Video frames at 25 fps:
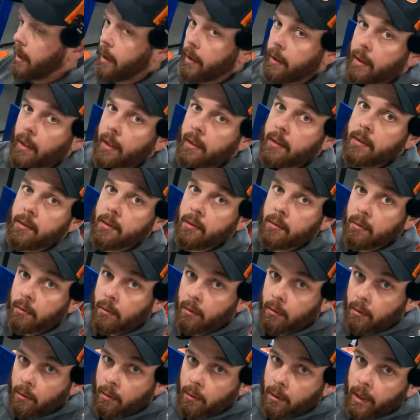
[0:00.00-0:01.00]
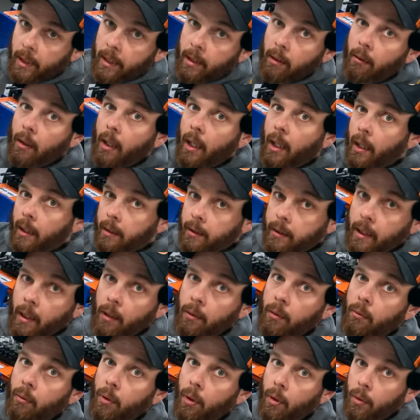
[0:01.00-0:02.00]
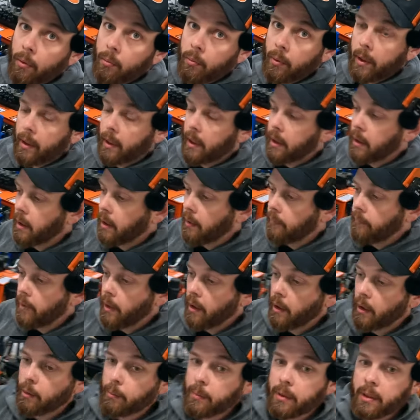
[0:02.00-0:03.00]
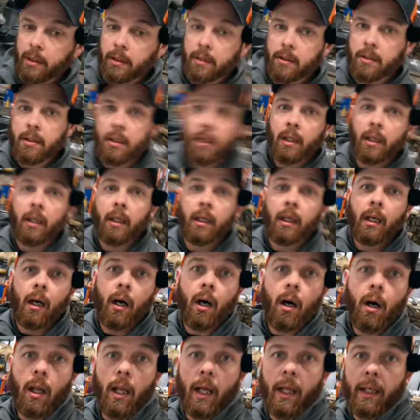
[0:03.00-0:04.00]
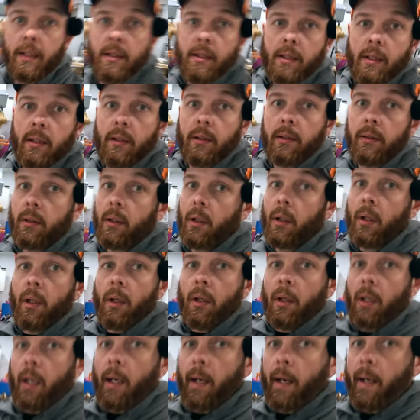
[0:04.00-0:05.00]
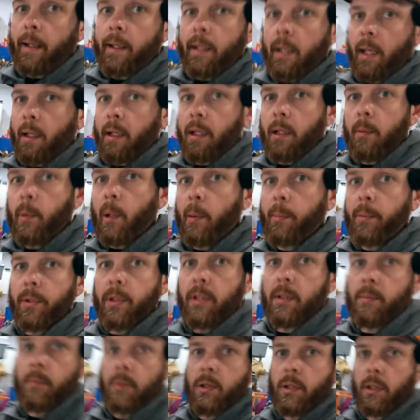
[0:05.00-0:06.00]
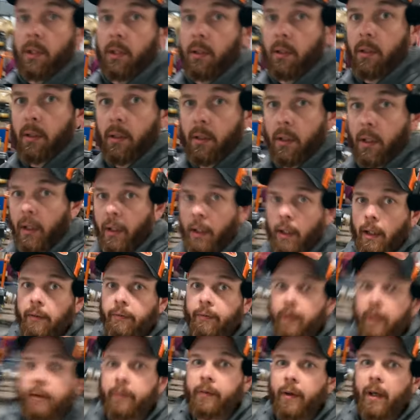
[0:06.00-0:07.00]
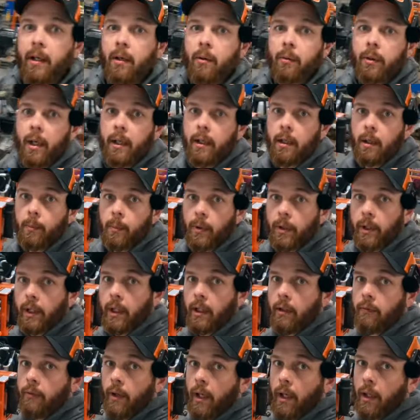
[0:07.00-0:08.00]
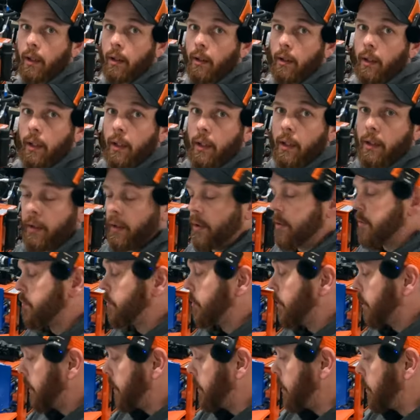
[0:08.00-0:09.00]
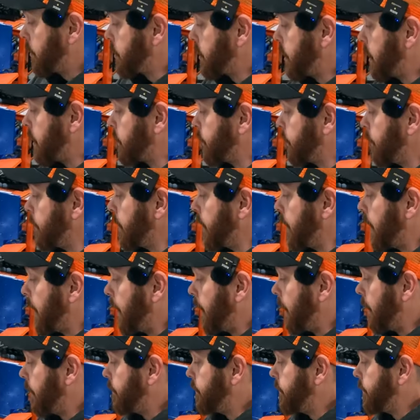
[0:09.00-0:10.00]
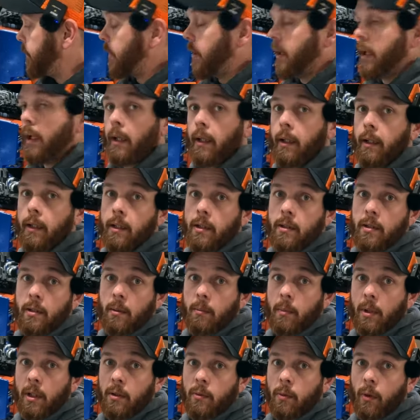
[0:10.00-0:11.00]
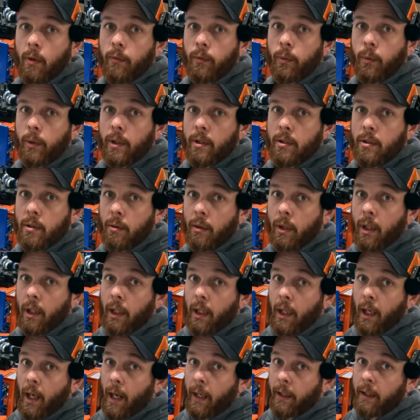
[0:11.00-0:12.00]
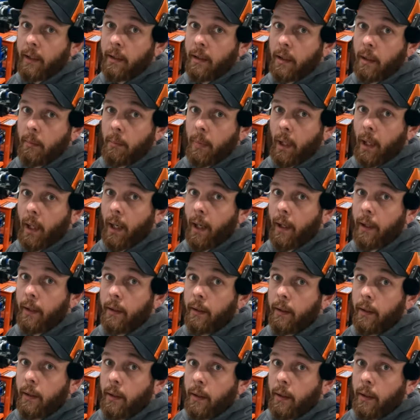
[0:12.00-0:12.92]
And that's later on down the road when I get a conveyor, because all honesty, I can't keep up with this machine. Like if, if I don't end up with a conveyor, there's really no sense for me to have uh, an Eastonmade twelve twenty-two. I could get by